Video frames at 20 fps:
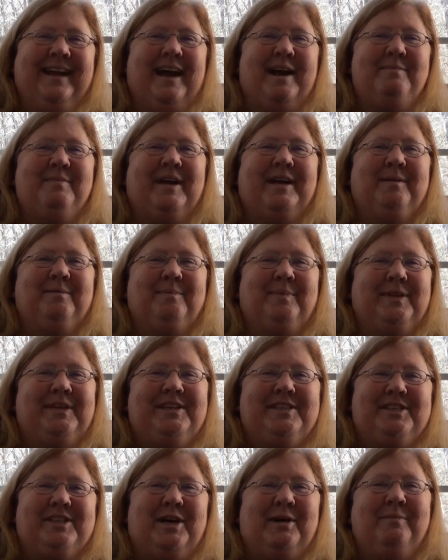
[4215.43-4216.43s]
I'm like,
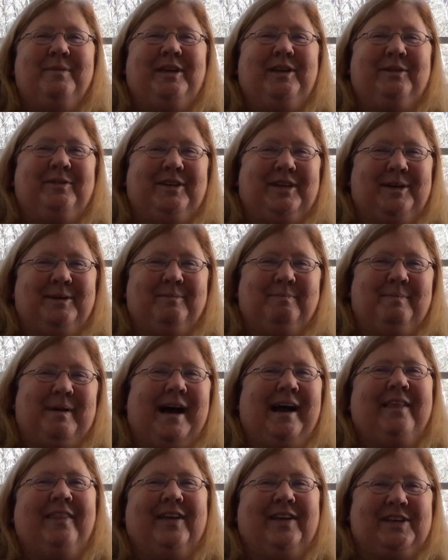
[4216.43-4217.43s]
please tell me you didn't
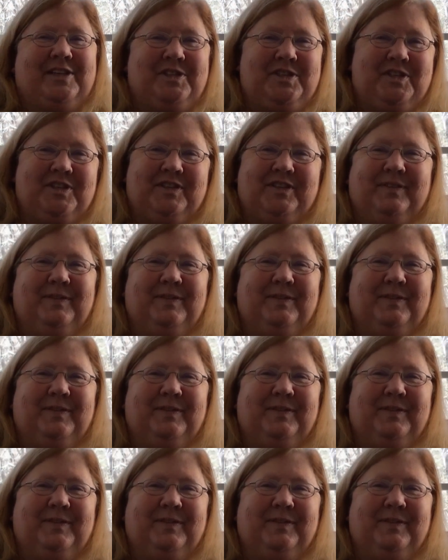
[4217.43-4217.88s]
buy this.